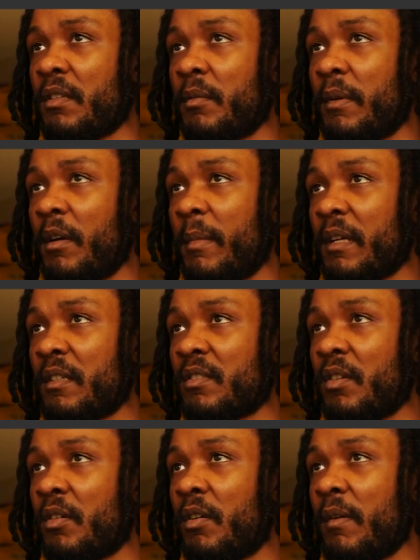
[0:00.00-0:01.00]
We're gonna make a
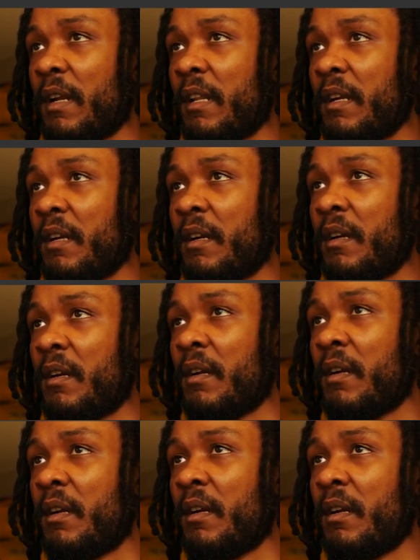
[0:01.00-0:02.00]
circle right here.
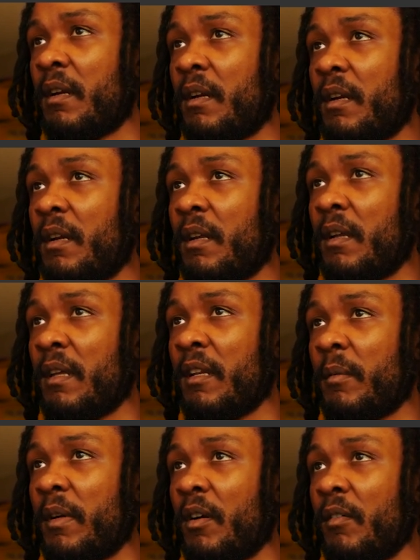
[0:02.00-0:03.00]
And then we're
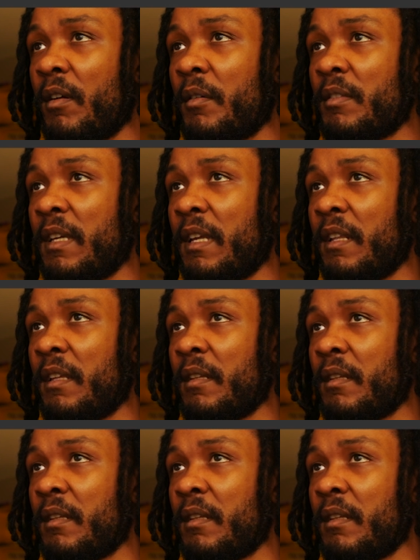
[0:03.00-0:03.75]
gonna rotate it.